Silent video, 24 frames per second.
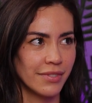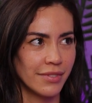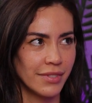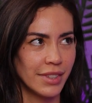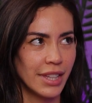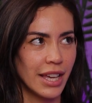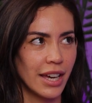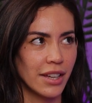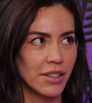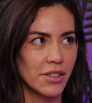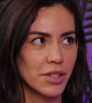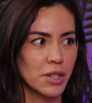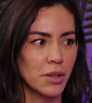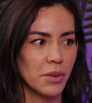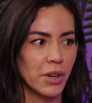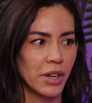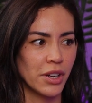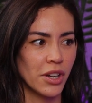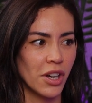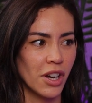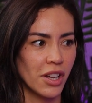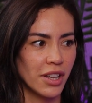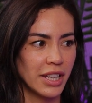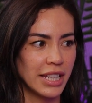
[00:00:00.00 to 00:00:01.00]
Yeah, just
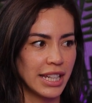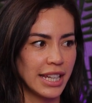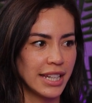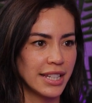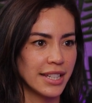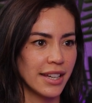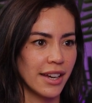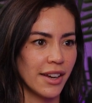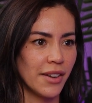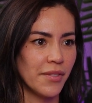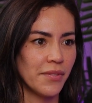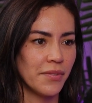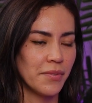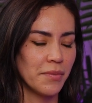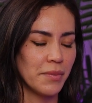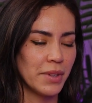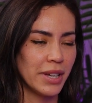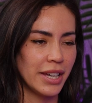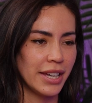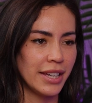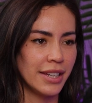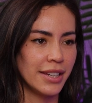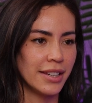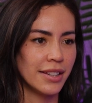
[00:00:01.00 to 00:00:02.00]
around holiday time,
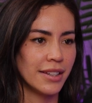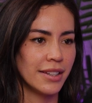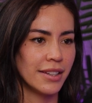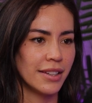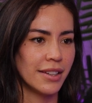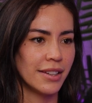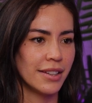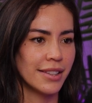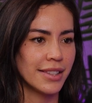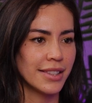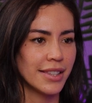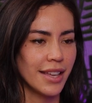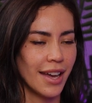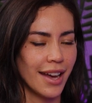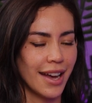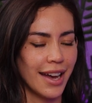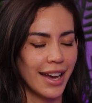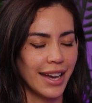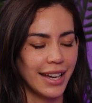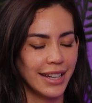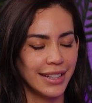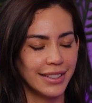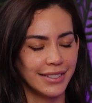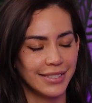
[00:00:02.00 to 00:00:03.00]
but it's
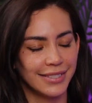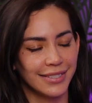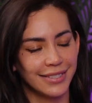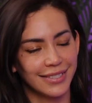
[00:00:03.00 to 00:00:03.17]
alright.